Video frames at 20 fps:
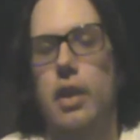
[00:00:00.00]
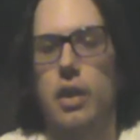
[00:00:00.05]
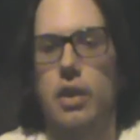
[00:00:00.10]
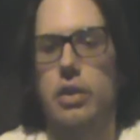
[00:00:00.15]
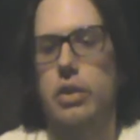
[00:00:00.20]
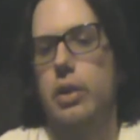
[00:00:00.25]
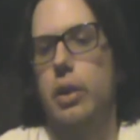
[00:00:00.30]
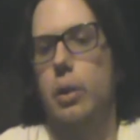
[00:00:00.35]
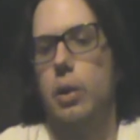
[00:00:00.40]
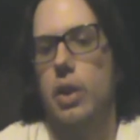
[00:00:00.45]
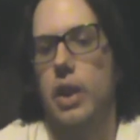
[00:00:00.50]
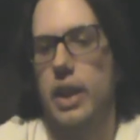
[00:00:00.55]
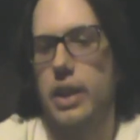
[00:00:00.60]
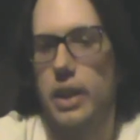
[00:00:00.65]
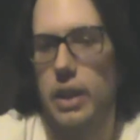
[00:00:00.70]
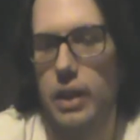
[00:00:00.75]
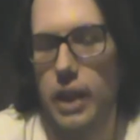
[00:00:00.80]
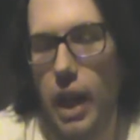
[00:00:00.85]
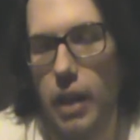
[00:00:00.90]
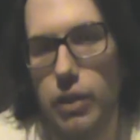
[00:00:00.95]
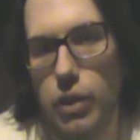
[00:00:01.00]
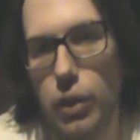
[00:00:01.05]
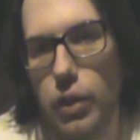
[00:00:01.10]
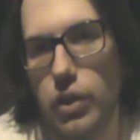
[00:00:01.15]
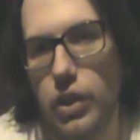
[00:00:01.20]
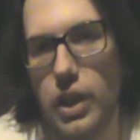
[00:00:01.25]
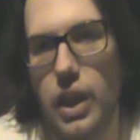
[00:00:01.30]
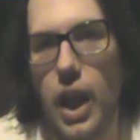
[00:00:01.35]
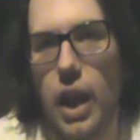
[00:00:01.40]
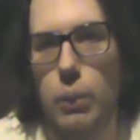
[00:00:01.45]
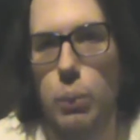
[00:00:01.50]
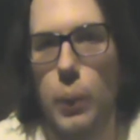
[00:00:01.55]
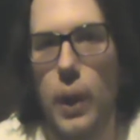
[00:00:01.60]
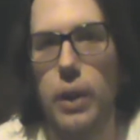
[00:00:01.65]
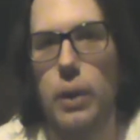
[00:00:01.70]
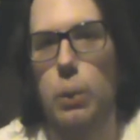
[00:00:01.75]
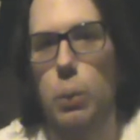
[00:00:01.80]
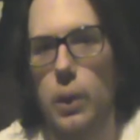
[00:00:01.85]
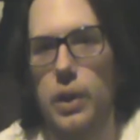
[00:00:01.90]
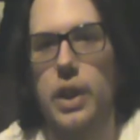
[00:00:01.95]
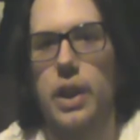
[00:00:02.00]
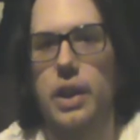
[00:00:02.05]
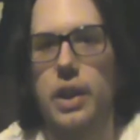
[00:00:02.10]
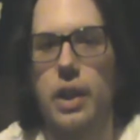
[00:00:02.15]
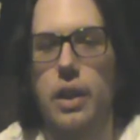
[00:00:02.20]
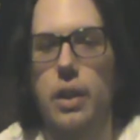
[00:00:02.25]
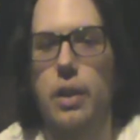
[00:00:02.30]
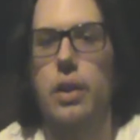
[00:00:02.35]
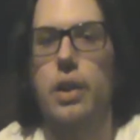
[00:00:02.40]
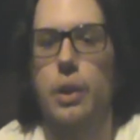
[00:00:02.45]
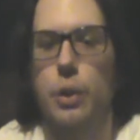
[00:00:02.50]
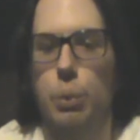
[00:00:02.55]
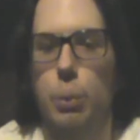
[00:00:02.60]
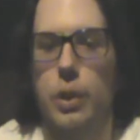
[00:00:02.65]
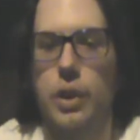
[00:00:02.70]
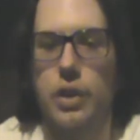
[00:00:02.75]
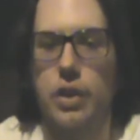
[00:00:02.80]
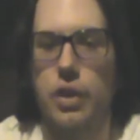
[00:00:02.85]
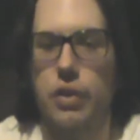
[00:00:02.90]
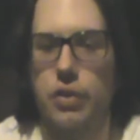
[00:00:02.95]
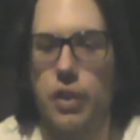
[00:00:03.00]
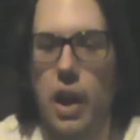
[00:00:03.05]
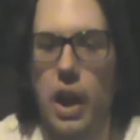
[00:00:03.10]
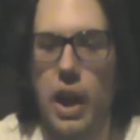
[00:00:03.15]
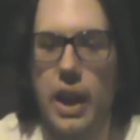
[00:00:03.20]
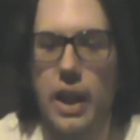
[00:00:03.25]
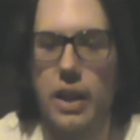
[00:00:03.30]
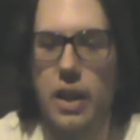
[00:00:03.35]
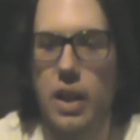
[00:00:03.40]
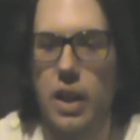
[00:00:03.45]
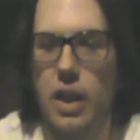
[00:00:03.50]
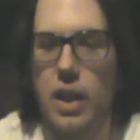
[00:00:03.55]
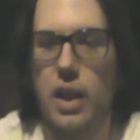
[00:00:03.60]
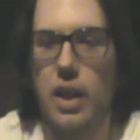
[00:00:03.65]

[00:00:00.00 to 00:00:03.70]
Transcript: So like as soon as he got regular working gear, it was working just fine.